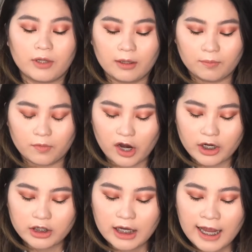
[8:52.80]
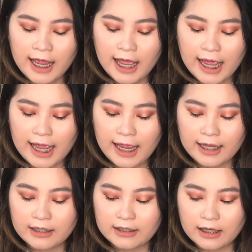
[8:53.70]
with the brush,
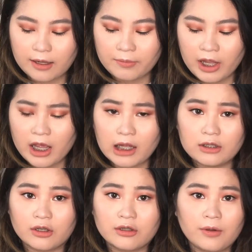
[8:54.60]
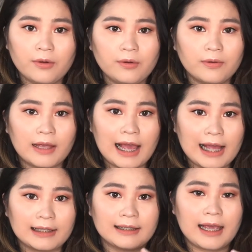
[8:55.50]
and it also
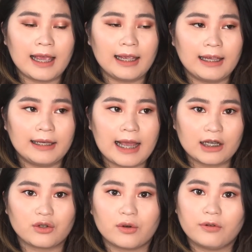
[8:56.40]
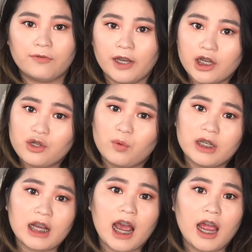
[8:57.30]
has a natural finish,
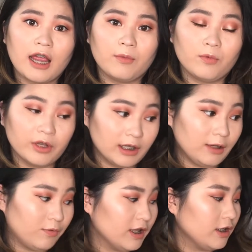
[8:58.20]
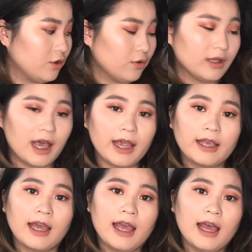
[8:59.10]
which I really do
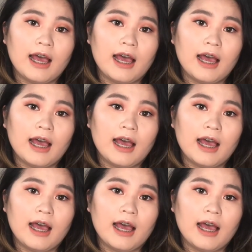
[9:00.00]
like.